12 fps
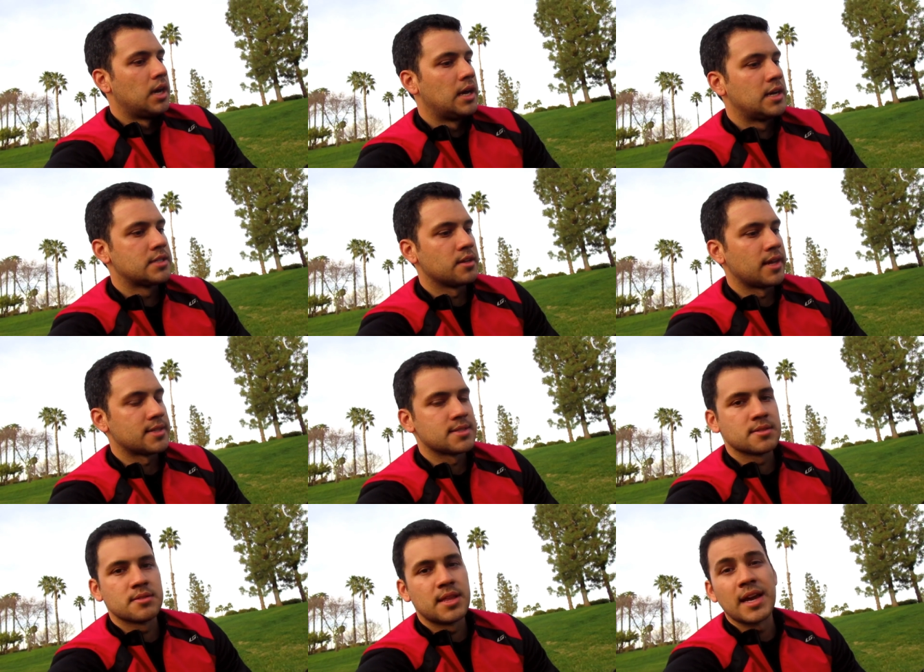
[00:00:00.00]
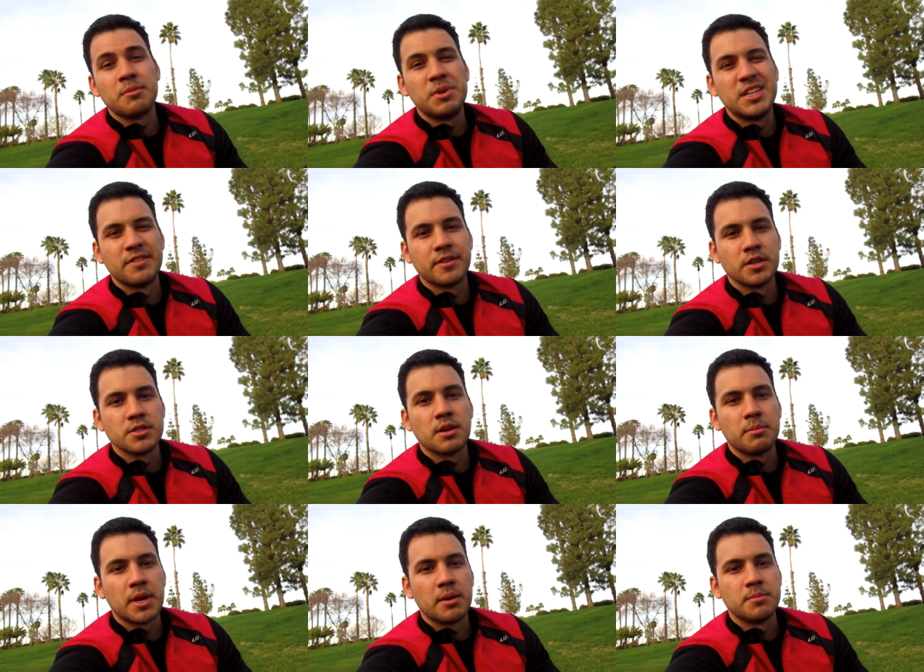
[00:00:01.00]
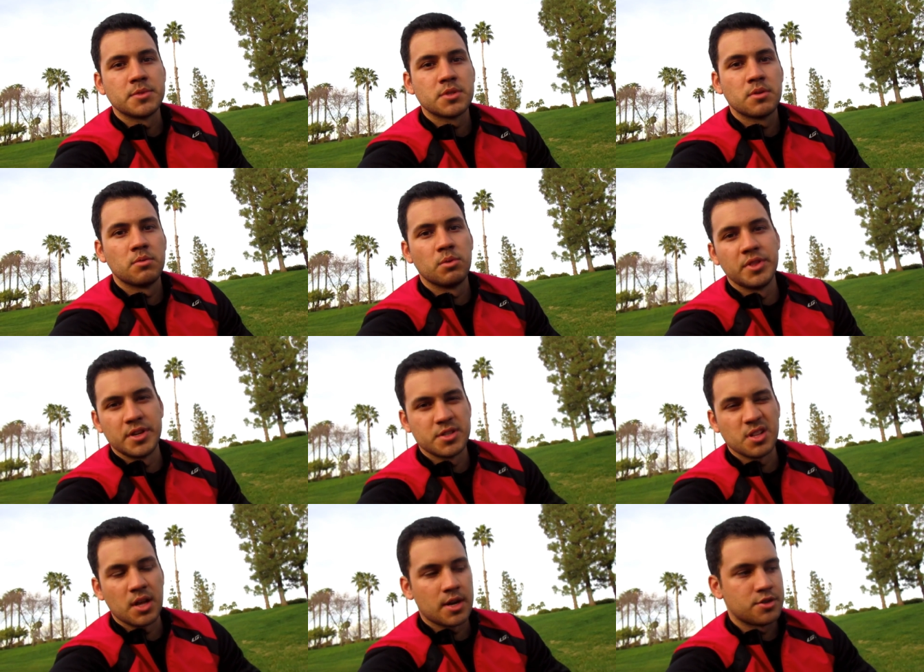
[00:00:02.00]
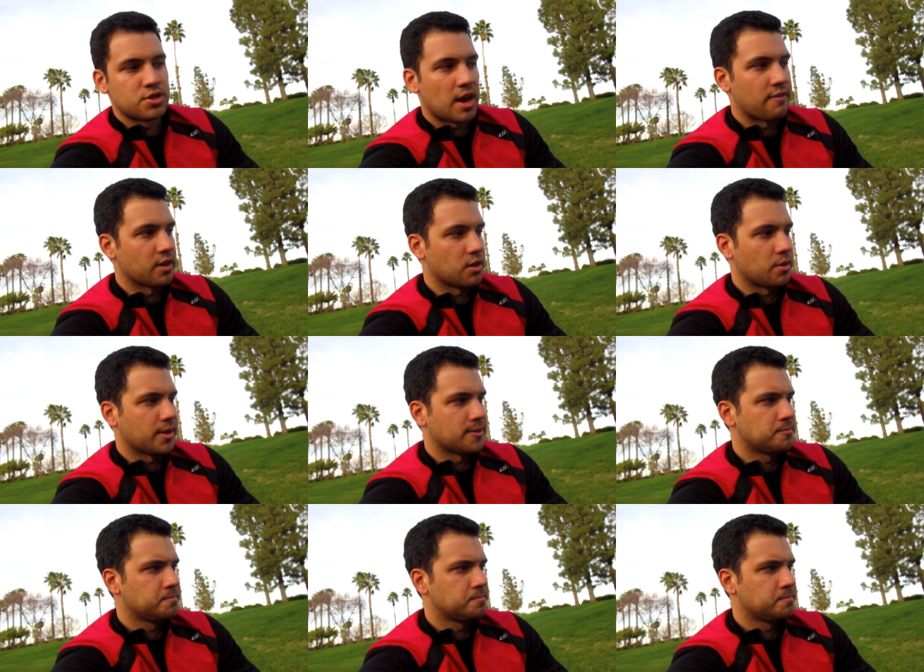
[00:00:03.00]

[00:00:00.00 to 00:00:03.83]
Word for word: So that can be difficult sometimes when there's a lot of traffic going.